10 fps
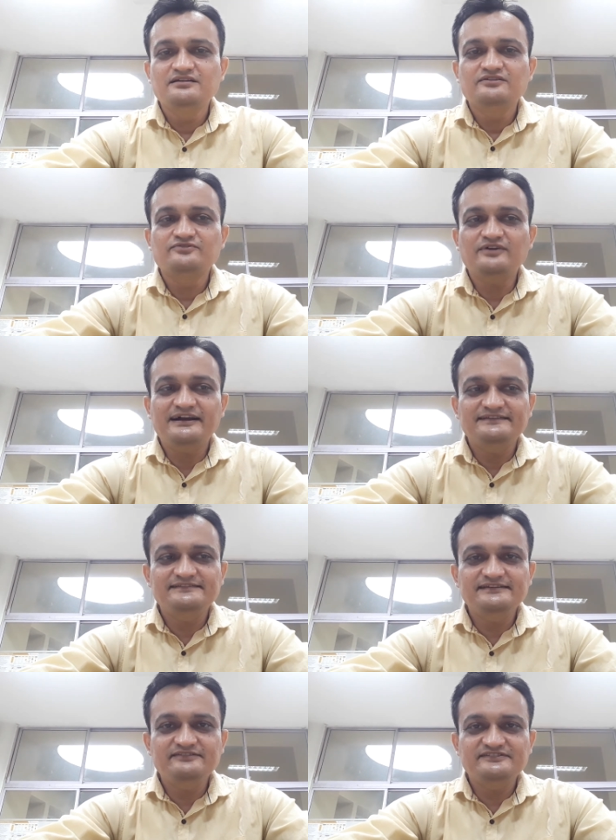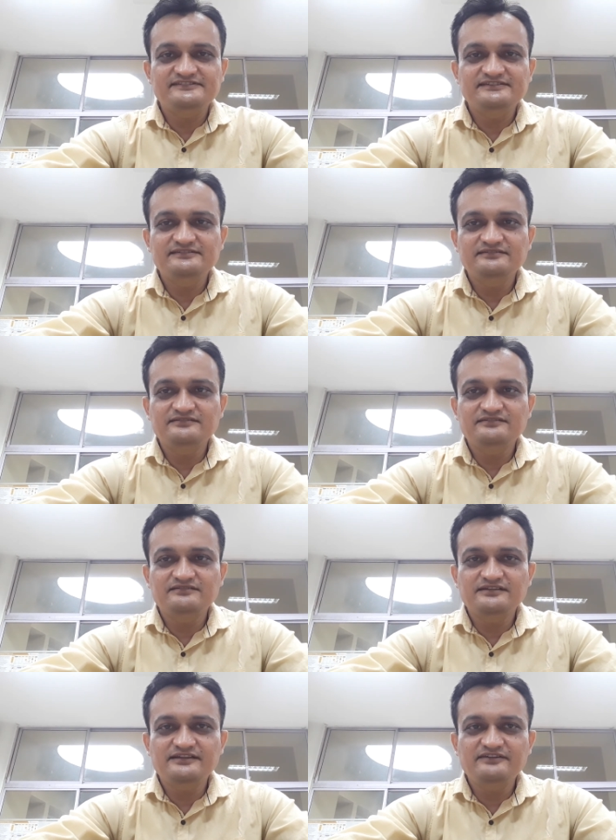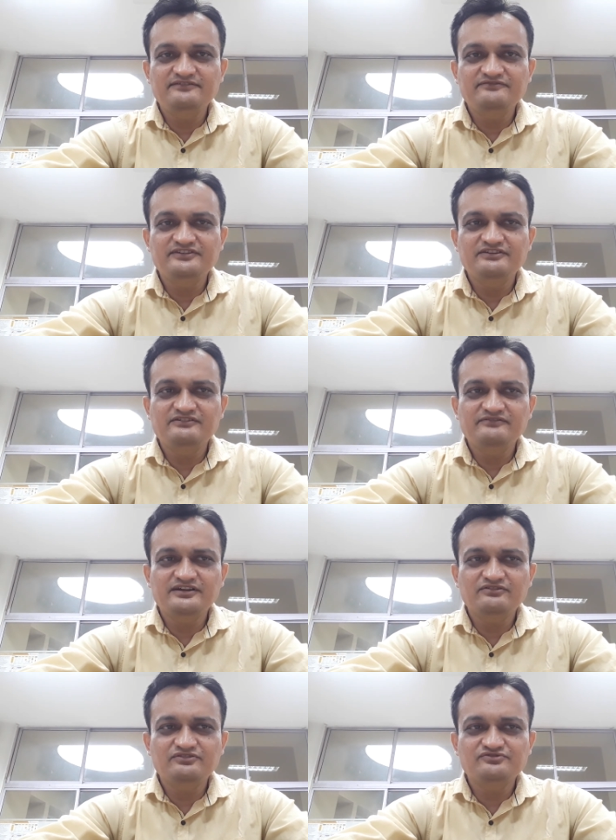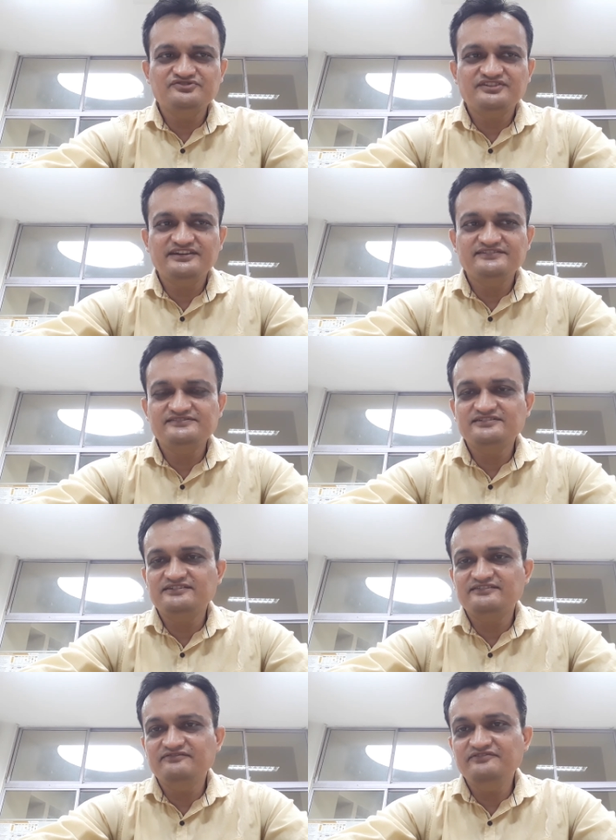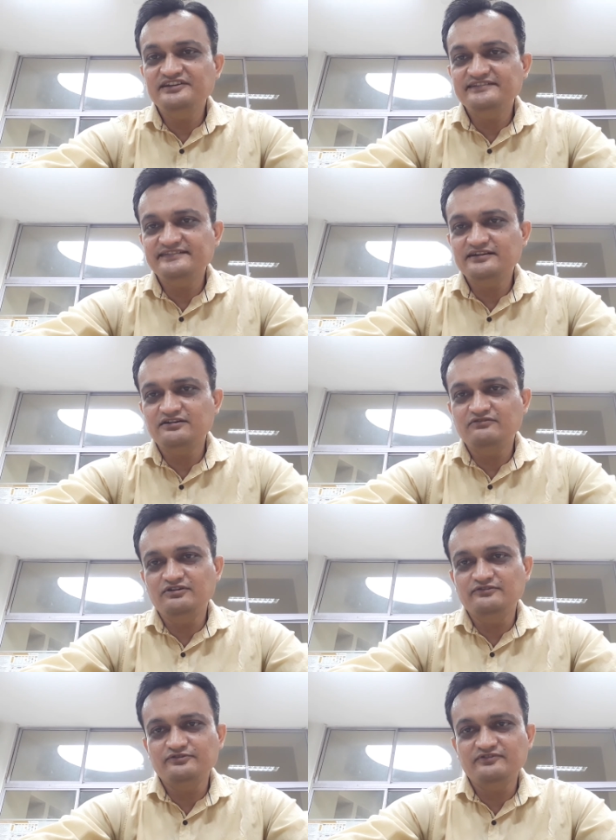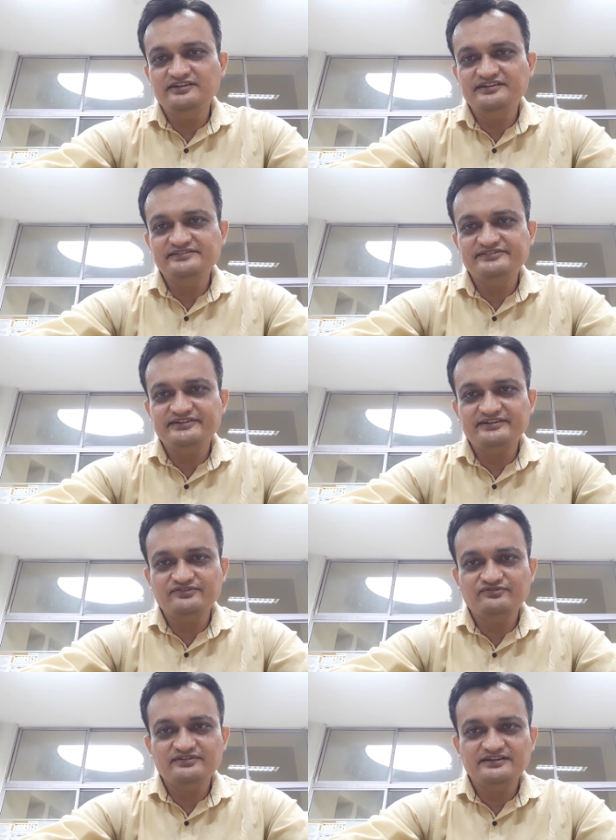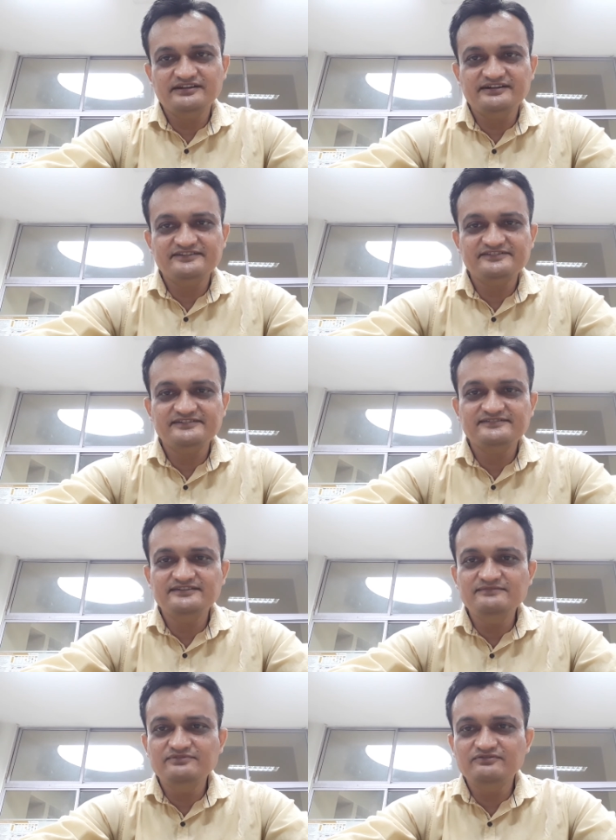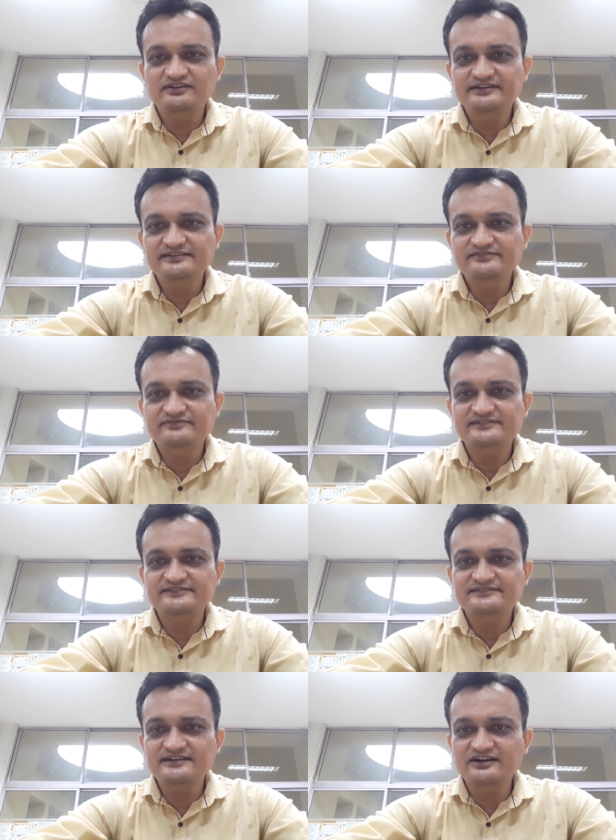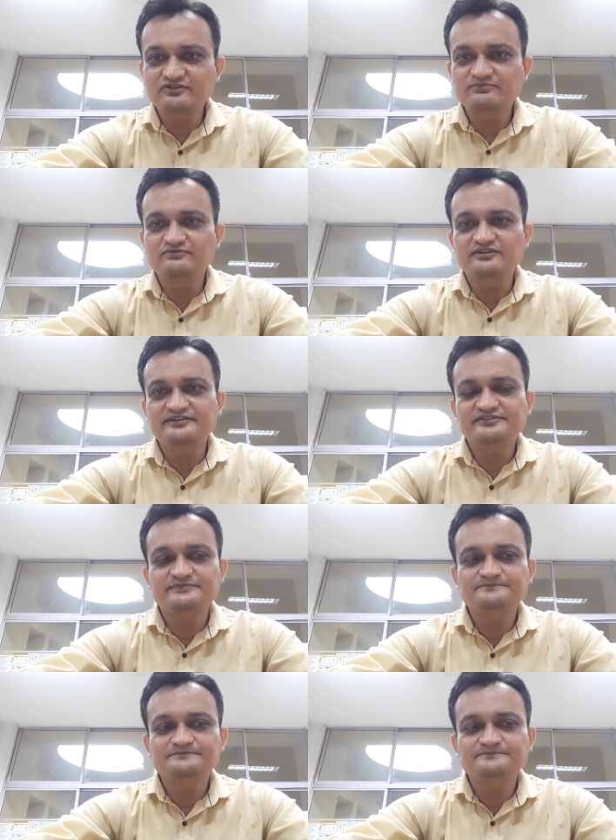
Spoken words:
So IC and VC, and then we are going to sketch the VTC curve also, voltage transfer characteristics, input voltage versus output voltage.